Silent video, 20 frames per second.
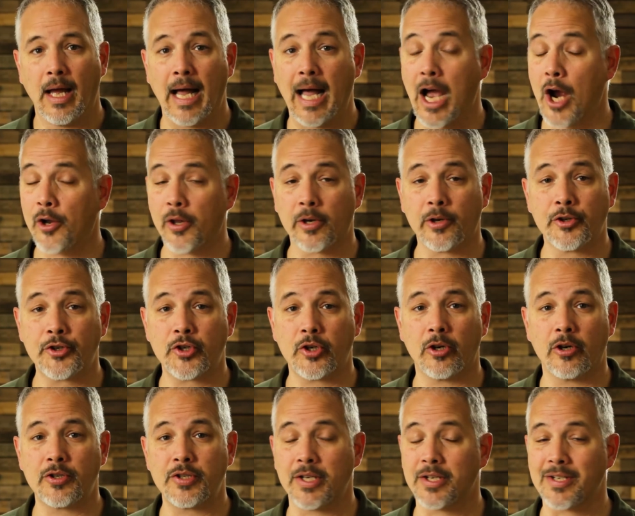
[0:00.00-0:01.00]
Our little
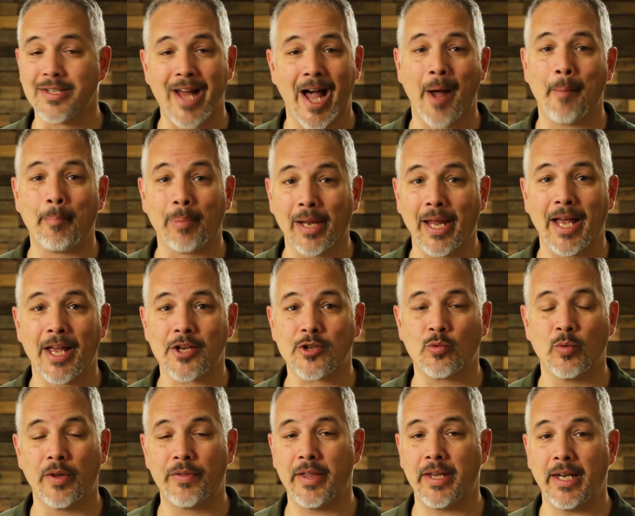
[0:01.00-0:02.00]
church is not blessed
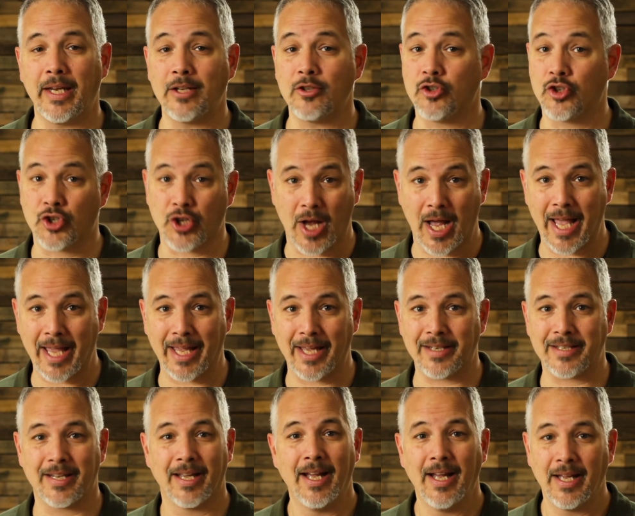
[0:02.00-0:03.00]
with any
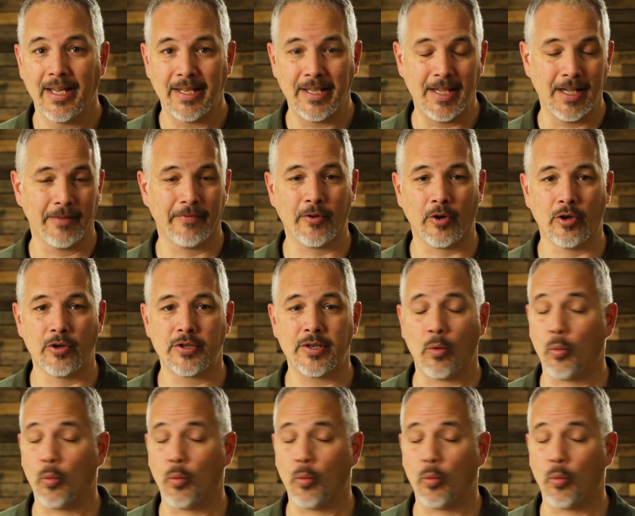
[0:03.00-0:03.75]
giant givers.